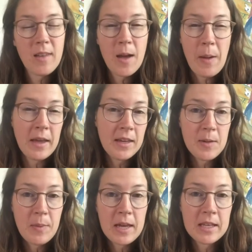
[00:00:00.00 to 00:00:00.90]
I might
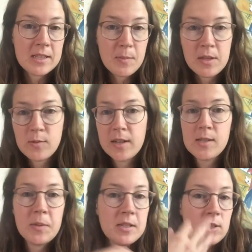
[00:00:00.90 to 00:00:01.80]
keep baking some of these
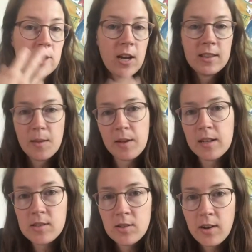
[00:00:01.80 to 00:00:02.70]
recipes and sharing them on
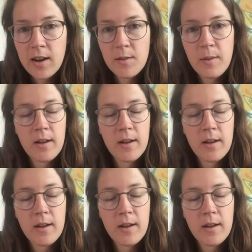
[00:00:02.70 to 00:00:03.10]
Instagram.